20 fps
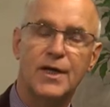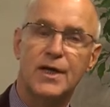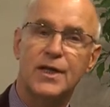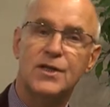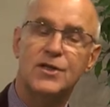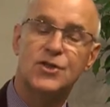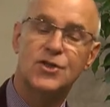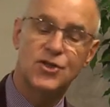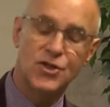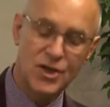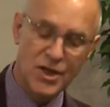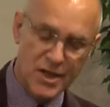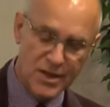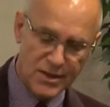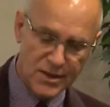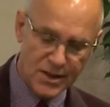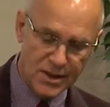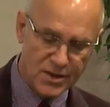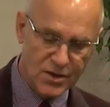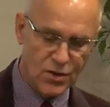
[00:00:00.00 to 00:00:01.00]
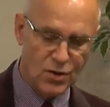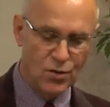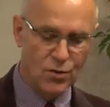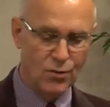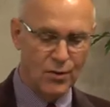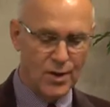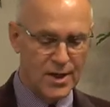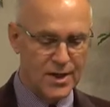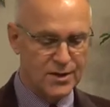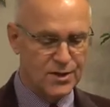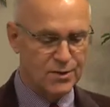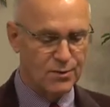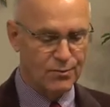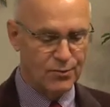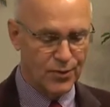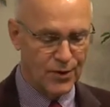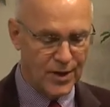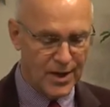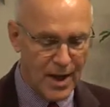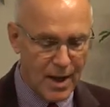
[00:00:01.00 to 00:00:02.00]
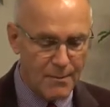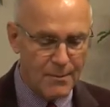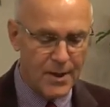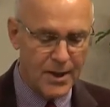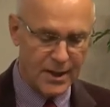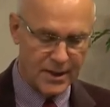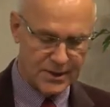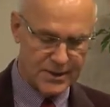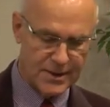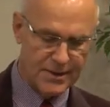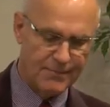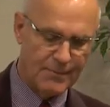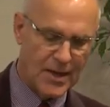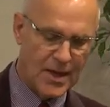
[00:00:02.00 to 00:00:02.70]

It is Jesus who is preeminent.